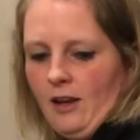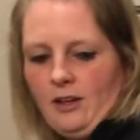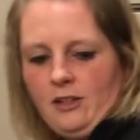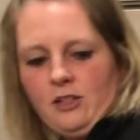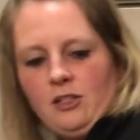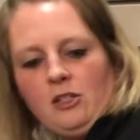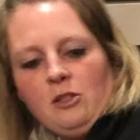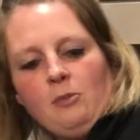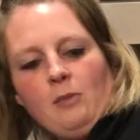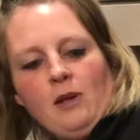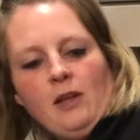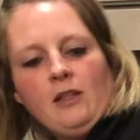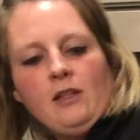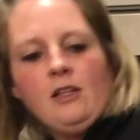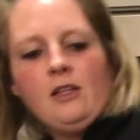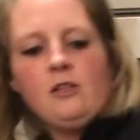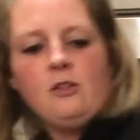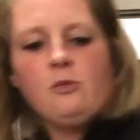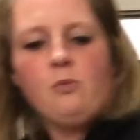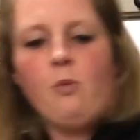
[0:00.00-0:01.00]
I just made
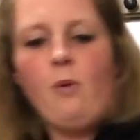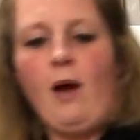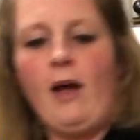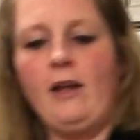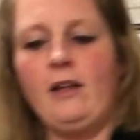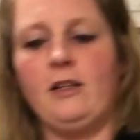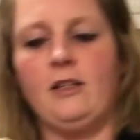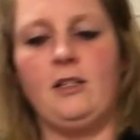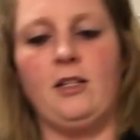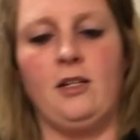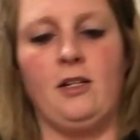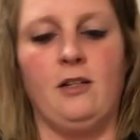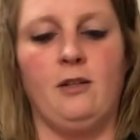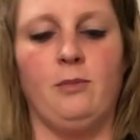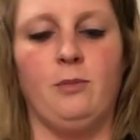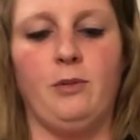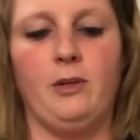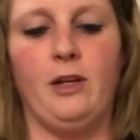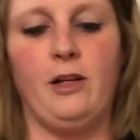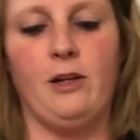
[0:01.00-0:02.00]
this white
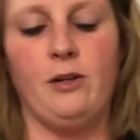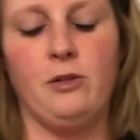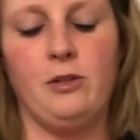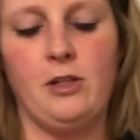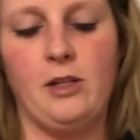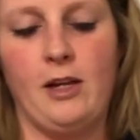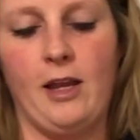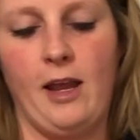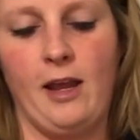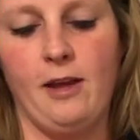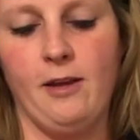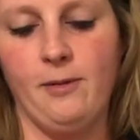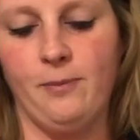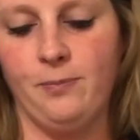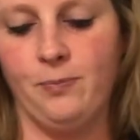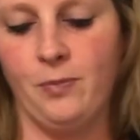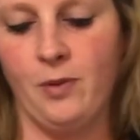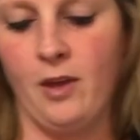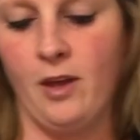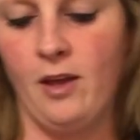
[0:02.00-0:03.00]
Play-Doh today.
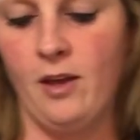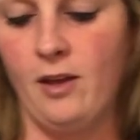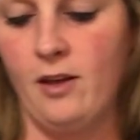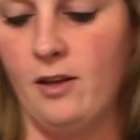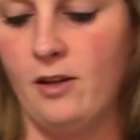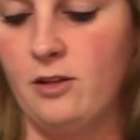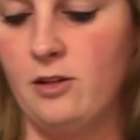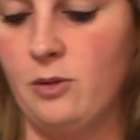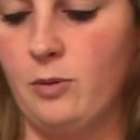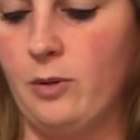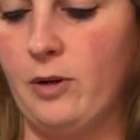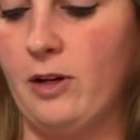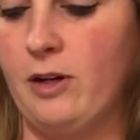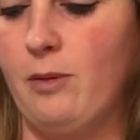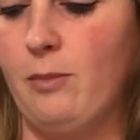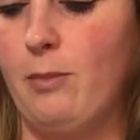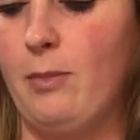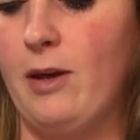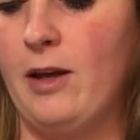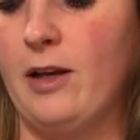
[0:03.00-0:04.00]
So we're going
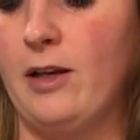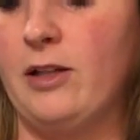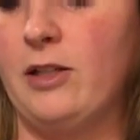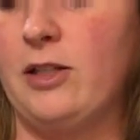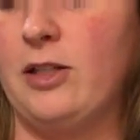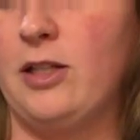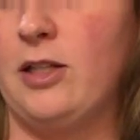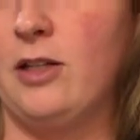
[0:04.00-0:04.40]
to mix